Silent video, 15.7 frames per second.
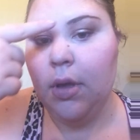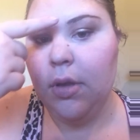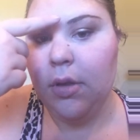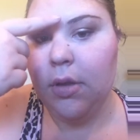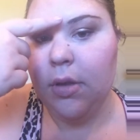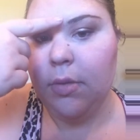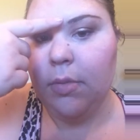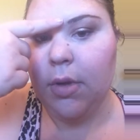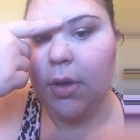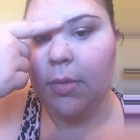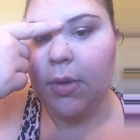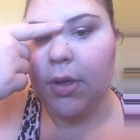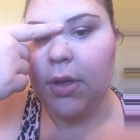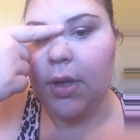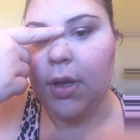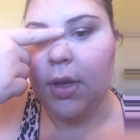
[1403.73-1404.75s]
And then
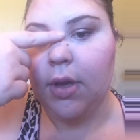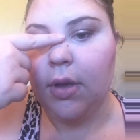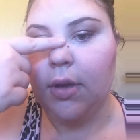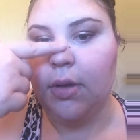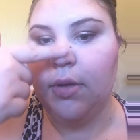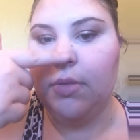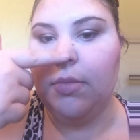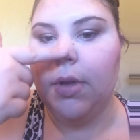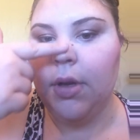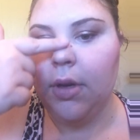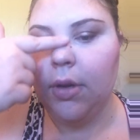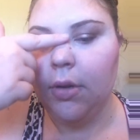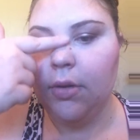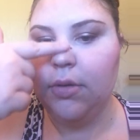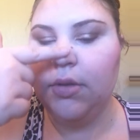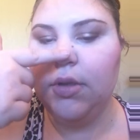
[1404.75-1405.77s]
maybe down my
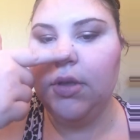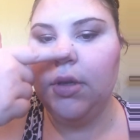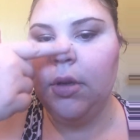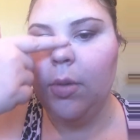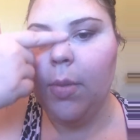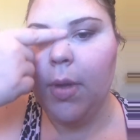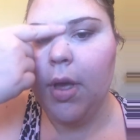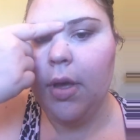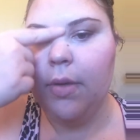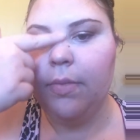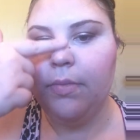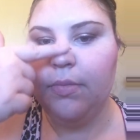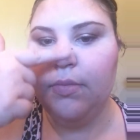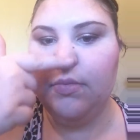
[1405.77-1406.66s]
nose a little bit.